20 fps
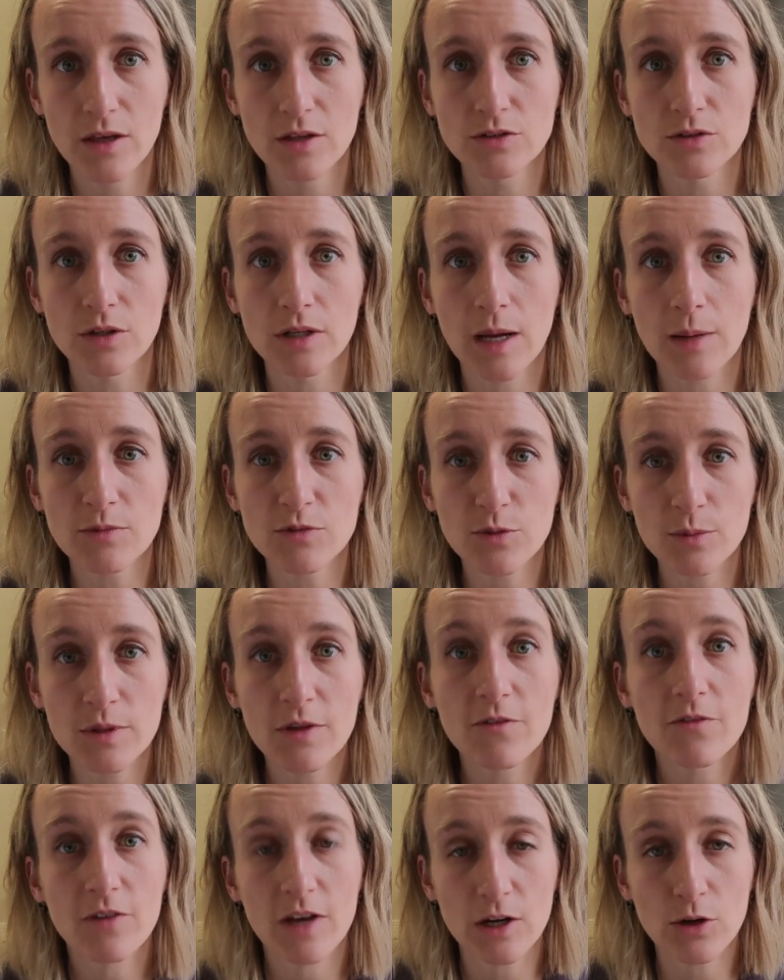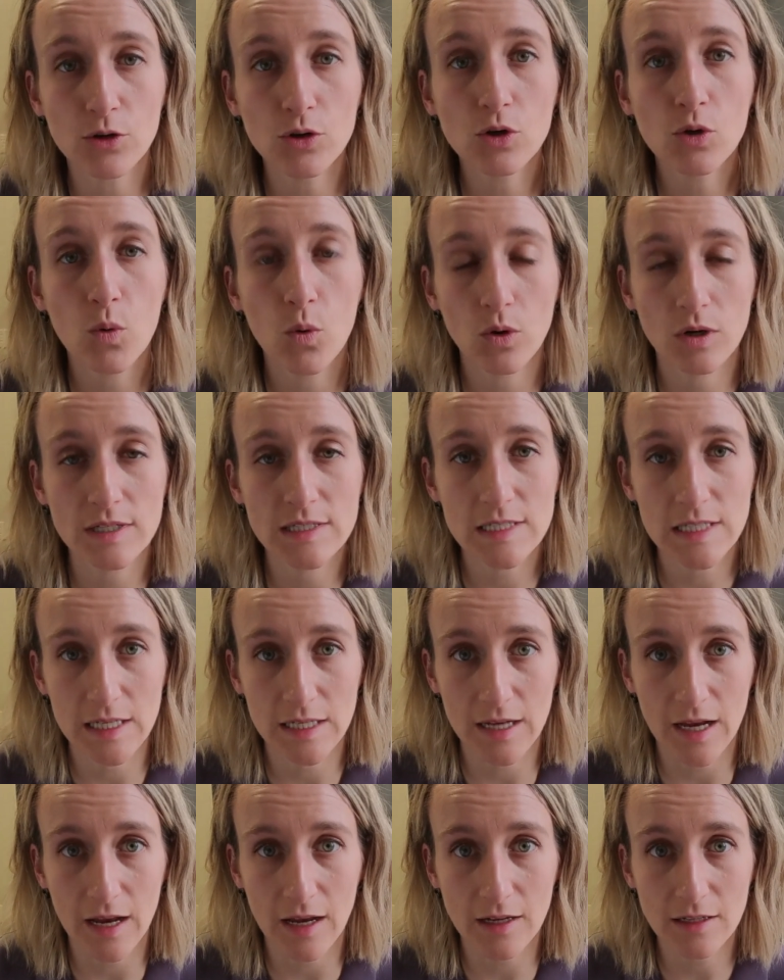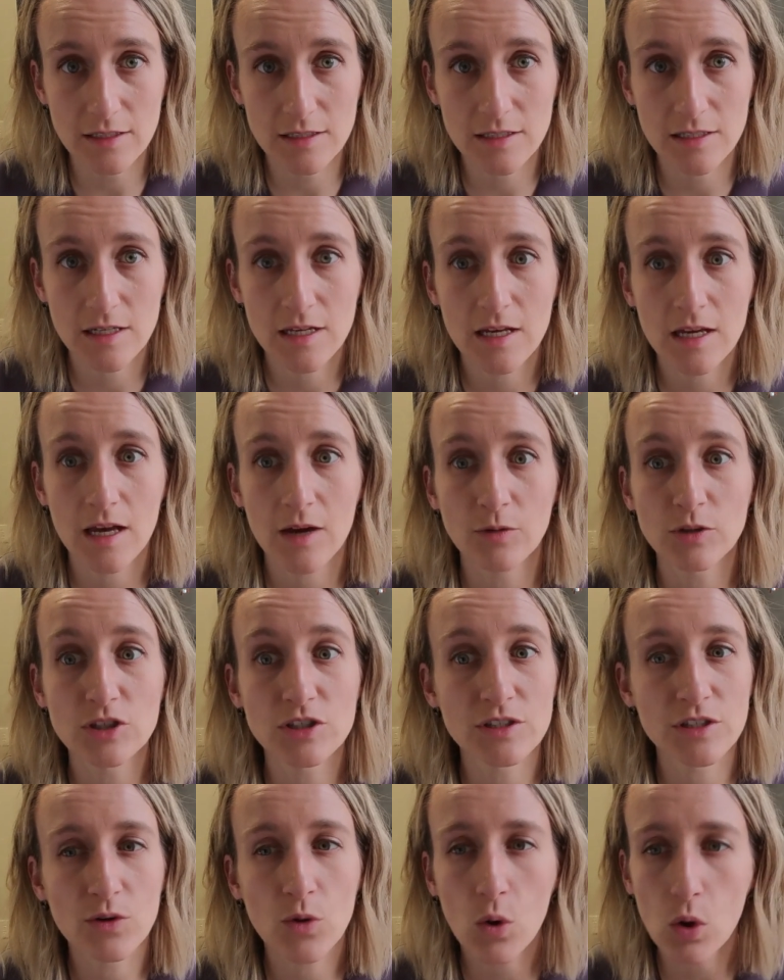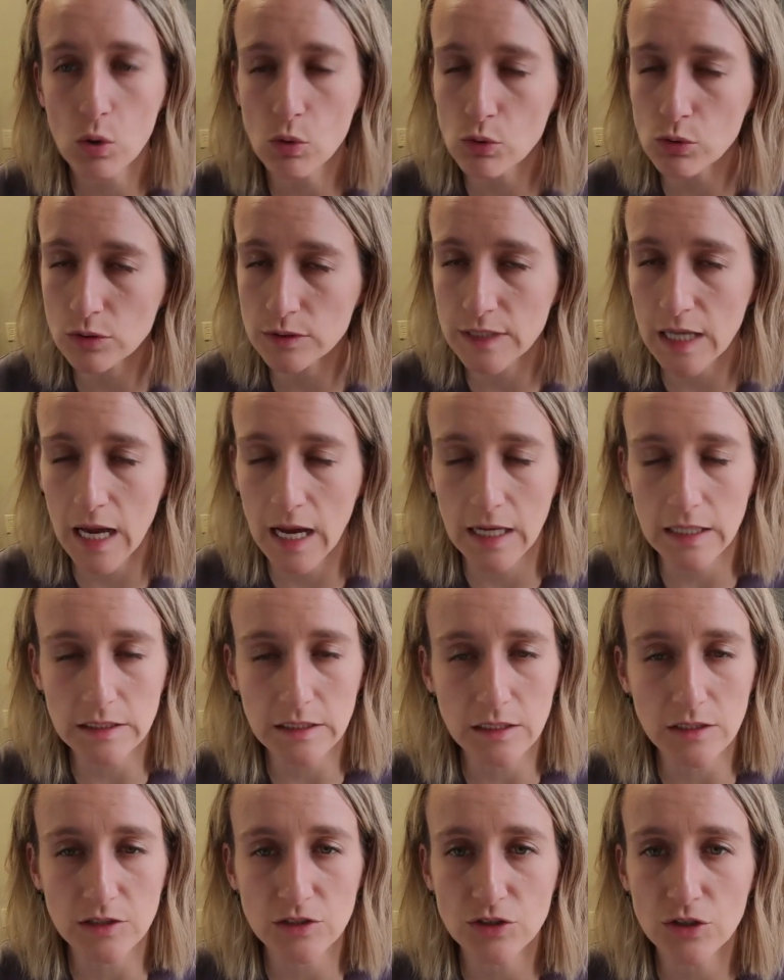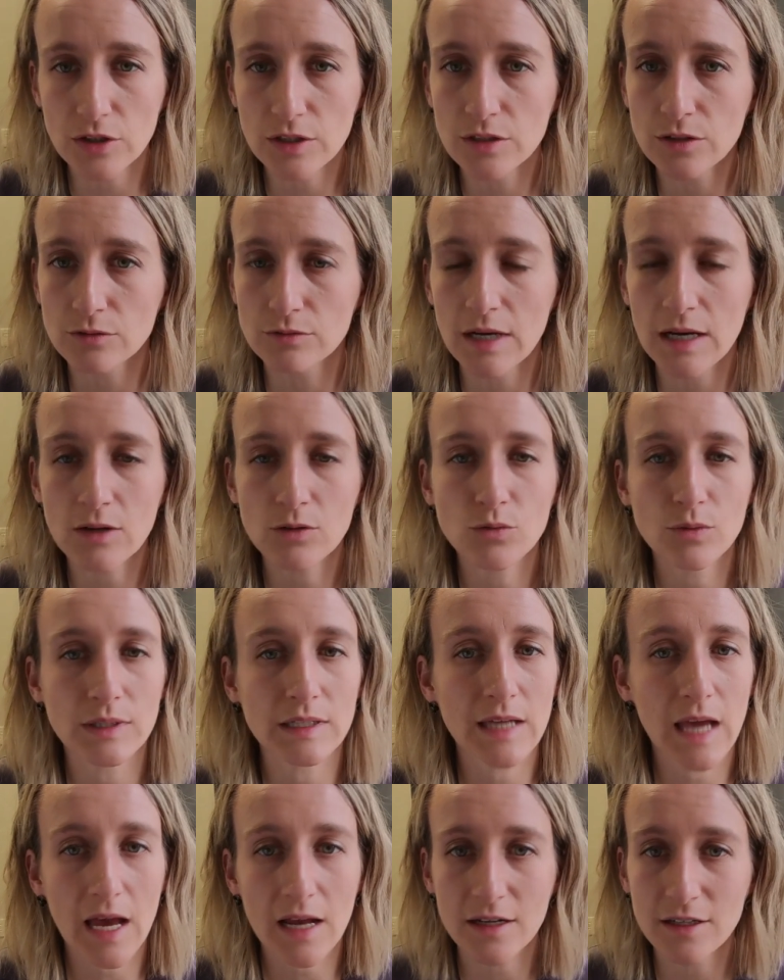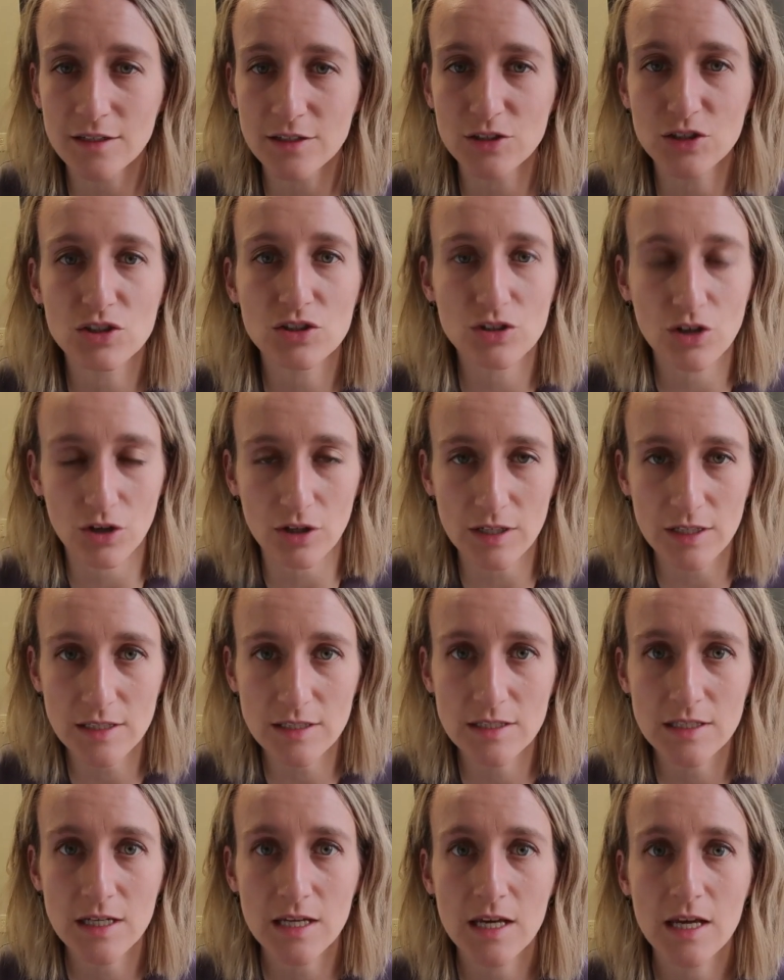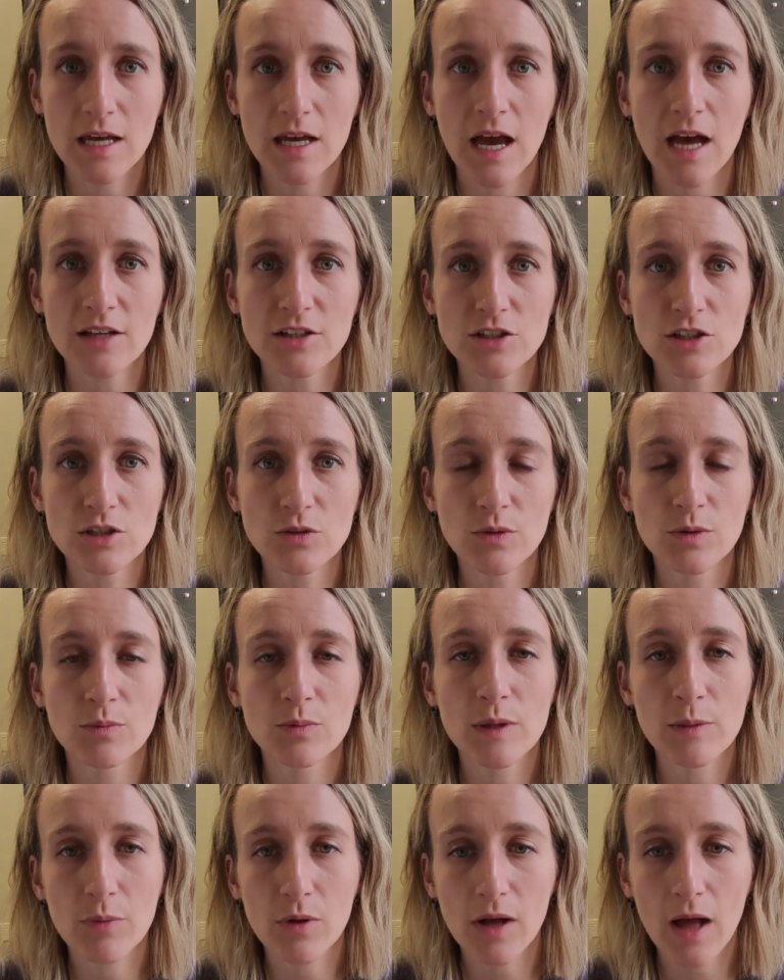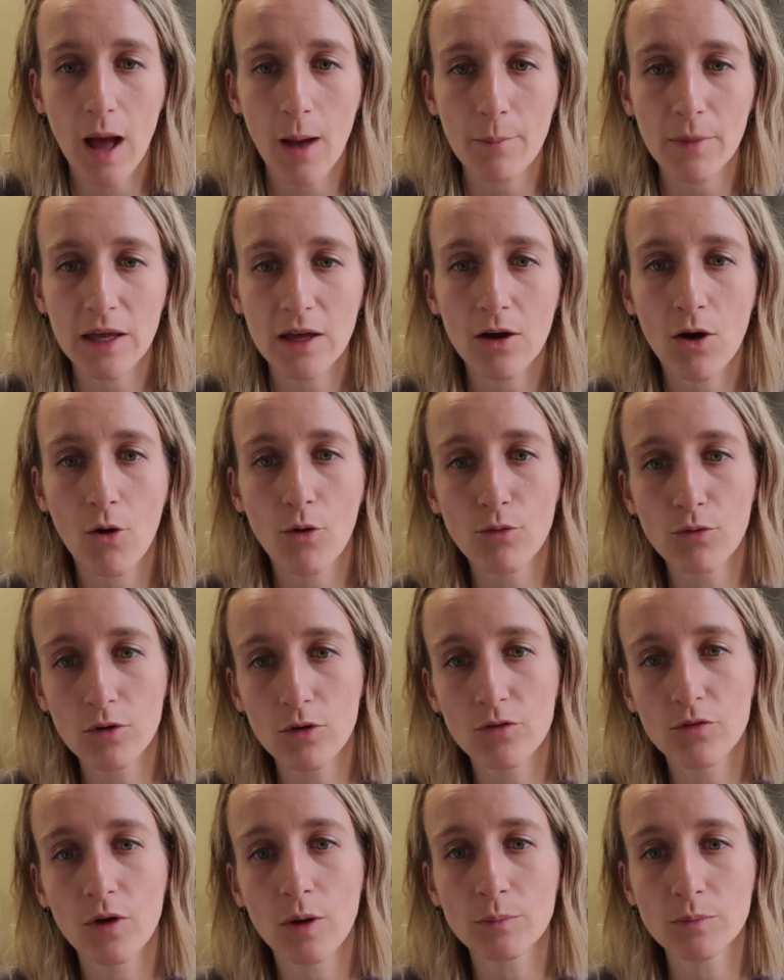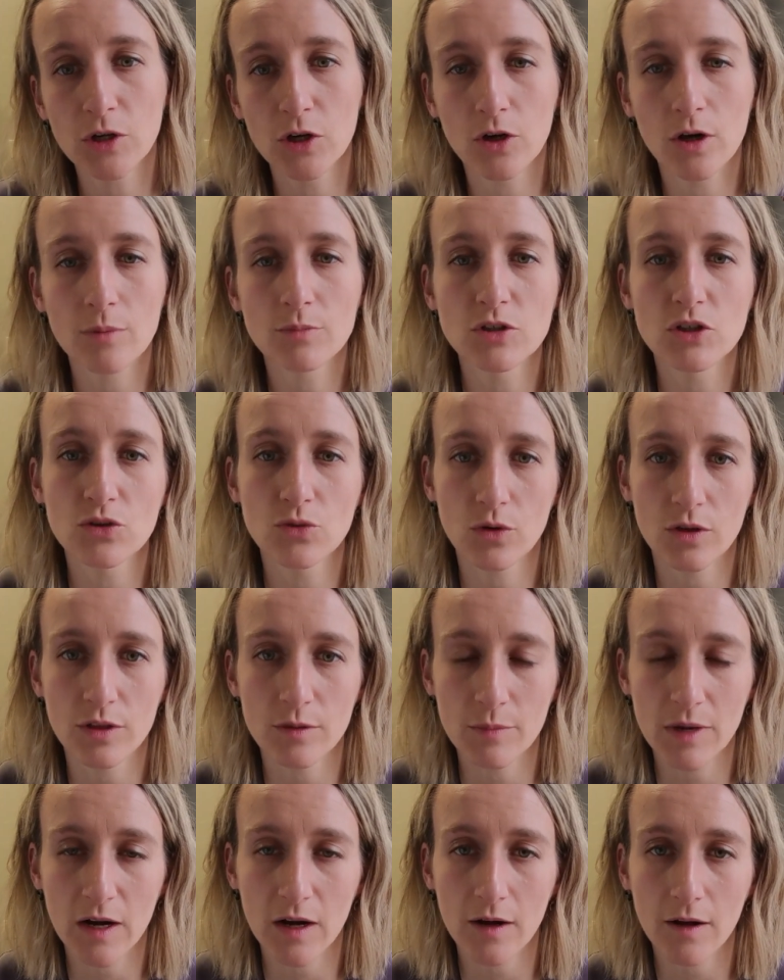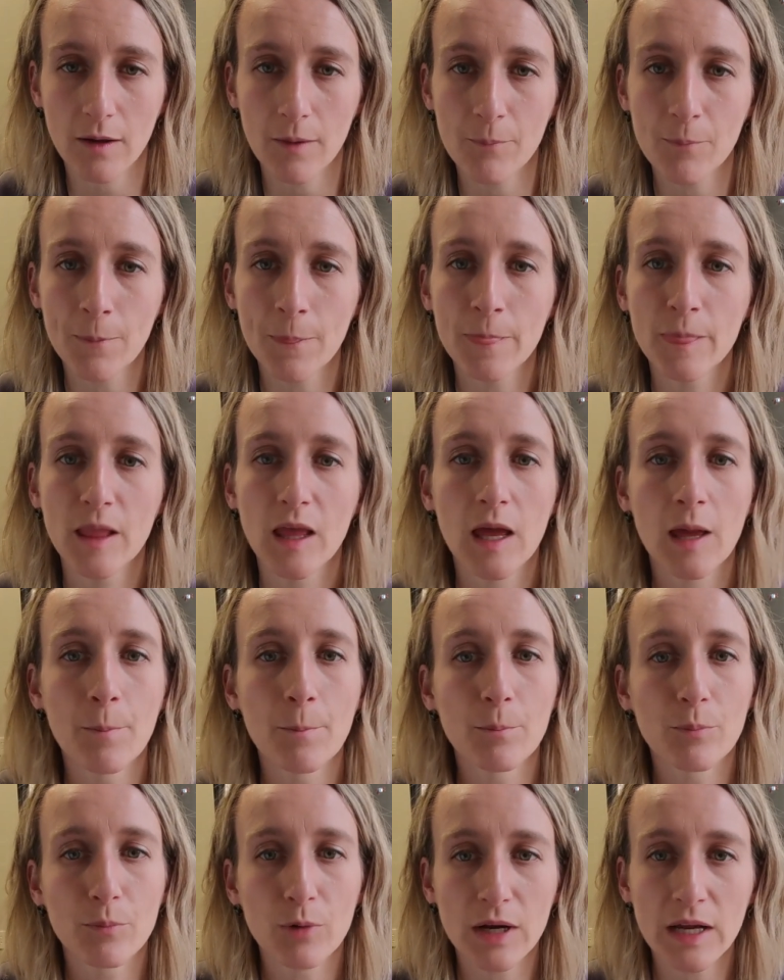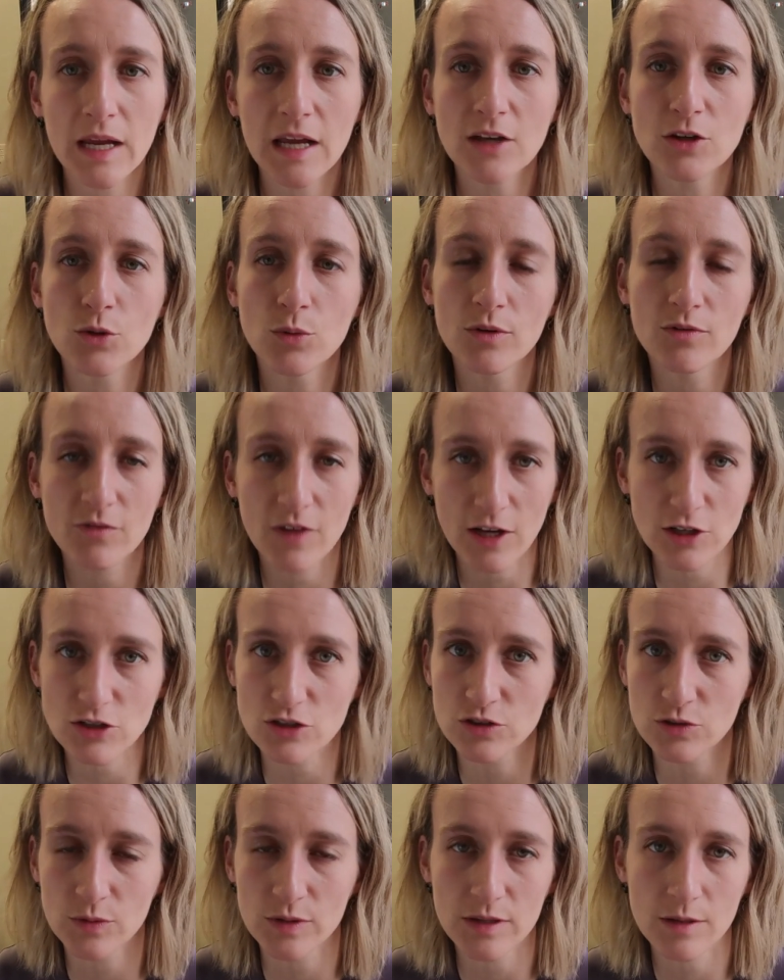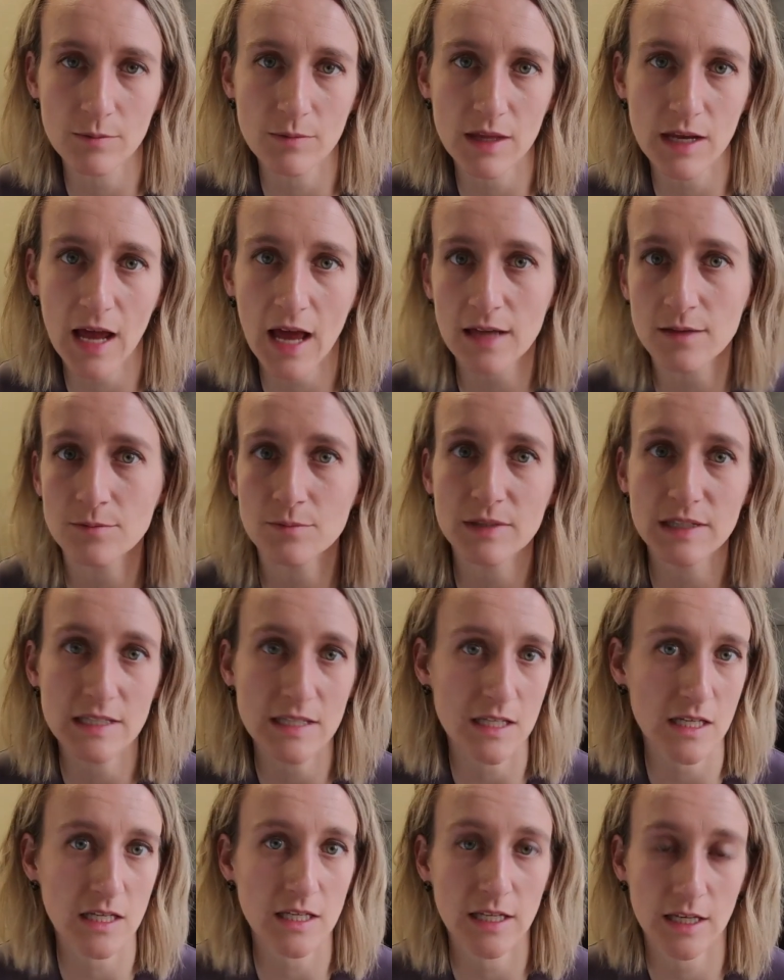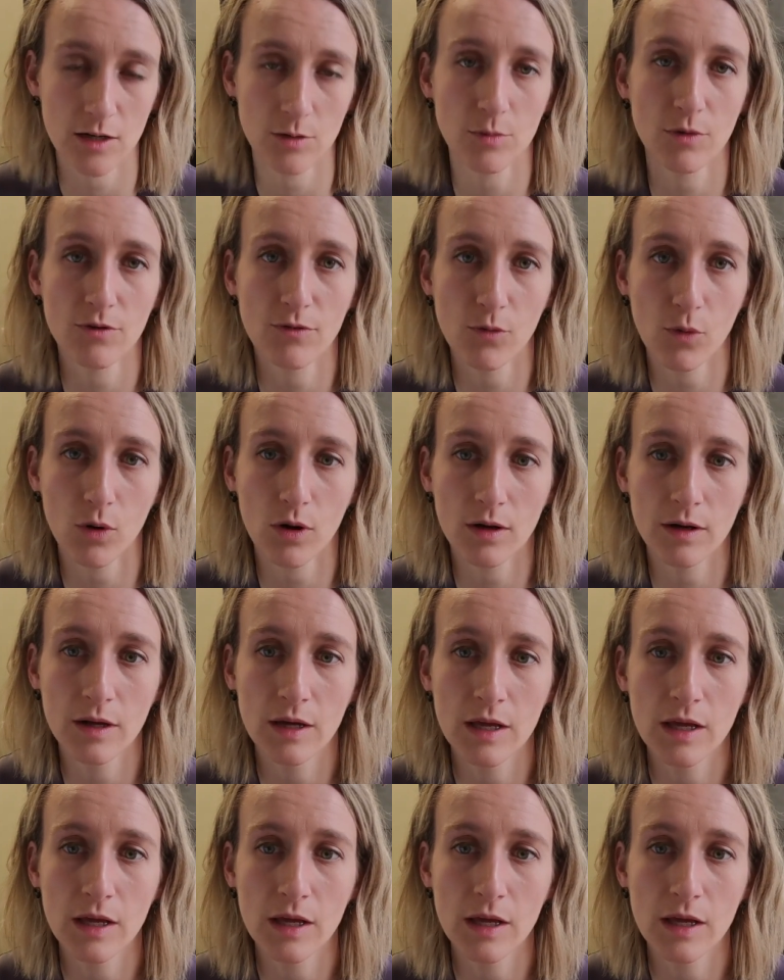So it comes from the Federal Quarantine Act, which is an old act, started around when Canada started, had to do with people coming over from Europe to North America and bringing new infections with them that hadn't been seen here before.